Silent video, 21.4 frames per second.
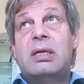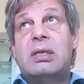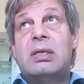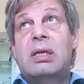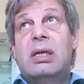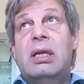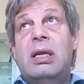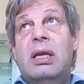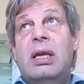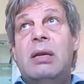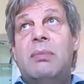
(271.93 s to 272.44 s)

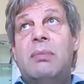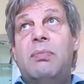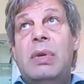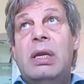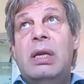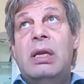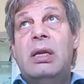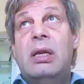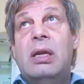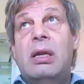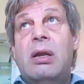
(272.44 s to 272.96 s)

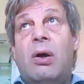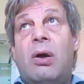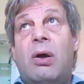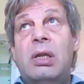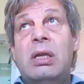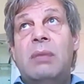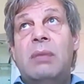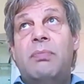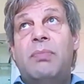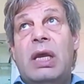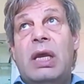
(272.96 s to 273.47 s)
It all
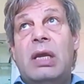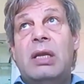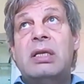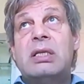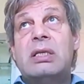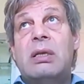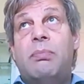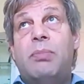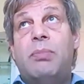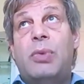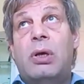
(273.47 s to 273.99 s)
depends
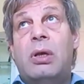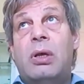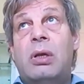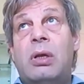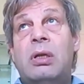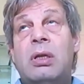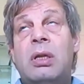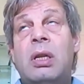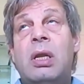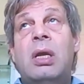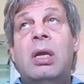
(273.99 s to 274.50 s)

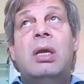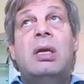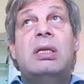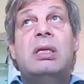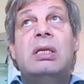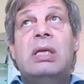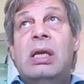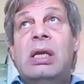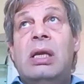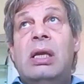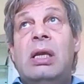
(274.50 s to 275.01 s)
upon
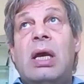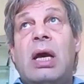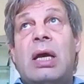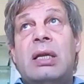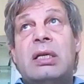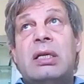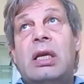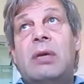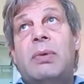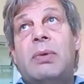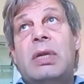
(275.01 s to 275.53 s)
the
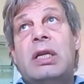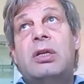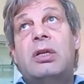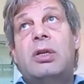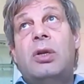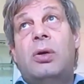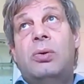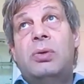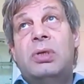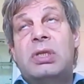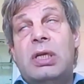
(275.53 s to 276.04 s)
adequate
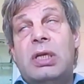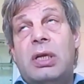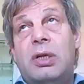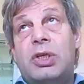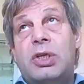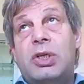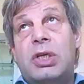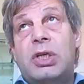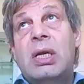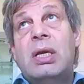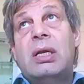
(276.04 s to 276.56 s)

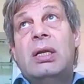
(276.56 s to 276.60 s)
dosage.